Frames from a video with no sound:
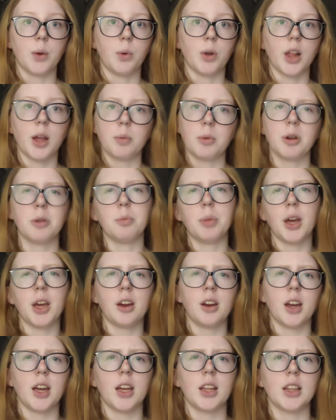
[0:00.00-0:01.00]
well, I'm
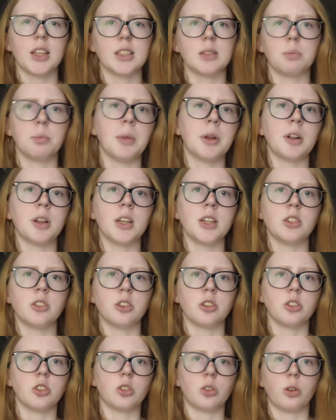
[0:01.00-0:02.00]
comparing this Middle
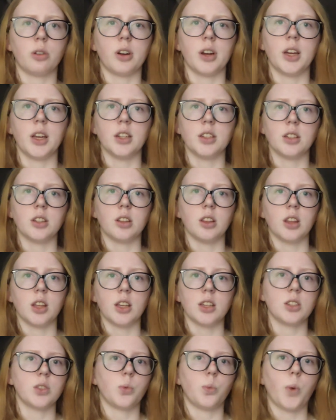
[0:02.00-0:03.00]
Eastern story to
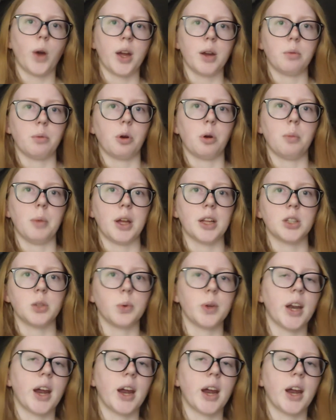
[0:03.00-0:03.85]
this white romance,